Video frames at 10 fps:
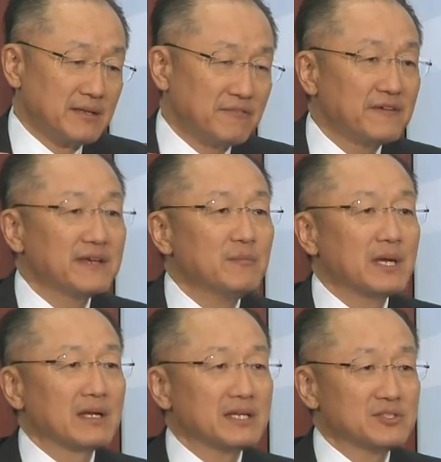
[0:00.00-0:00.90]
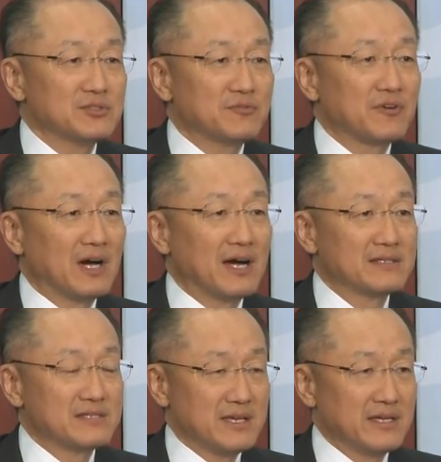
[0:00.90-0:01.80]
the fundamental issue for
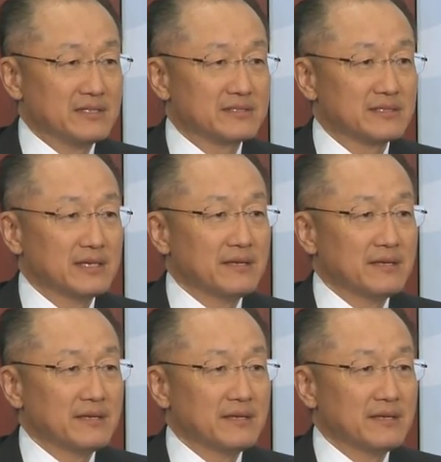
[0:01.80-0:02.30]
us is